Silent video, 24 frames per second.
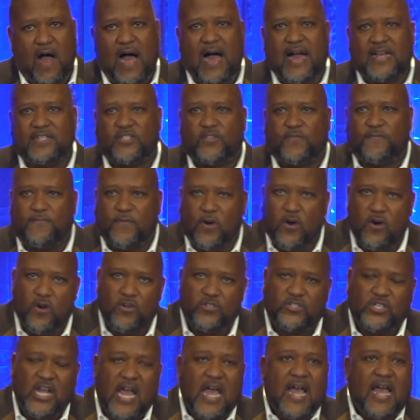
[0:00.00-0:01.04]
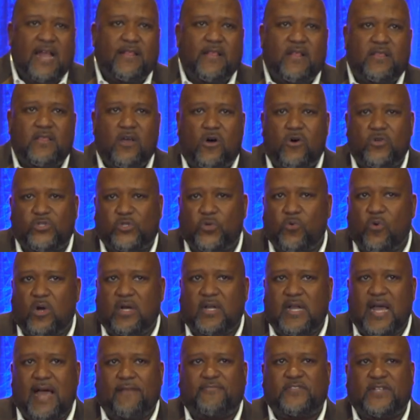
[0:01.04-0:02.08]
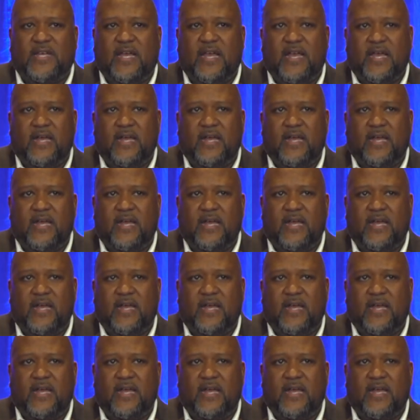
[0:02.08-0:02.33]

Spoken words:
rise first, and then those who are left